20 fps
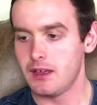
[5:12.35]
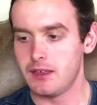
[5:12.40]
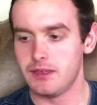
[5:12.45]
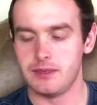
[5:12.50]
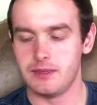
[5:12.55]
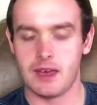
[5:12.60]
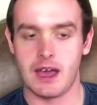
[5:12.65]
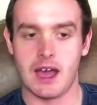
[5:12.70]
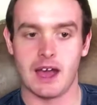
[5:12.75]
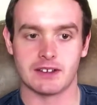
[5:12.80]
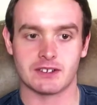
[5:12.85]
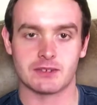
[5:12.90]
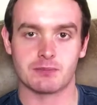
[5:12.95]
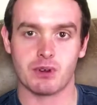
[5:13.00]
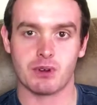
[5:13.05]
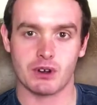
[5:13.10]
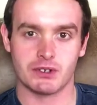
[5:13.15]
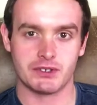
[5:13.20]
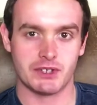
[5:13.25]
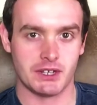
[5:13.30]
that
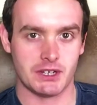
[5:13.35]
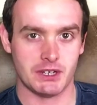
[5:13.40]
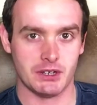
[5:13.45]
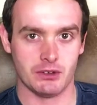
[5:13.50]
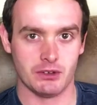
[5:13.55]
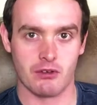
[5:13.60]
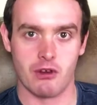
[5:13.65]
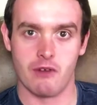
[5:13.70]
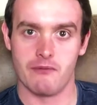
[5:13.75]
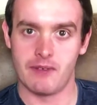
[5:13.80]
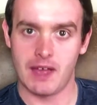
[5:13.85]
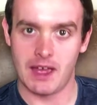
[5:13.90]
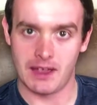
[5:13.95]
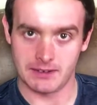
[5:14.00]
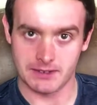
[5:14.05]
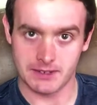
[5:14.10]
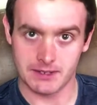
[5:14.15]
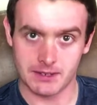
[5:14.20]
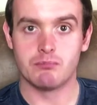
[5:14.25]
particular event.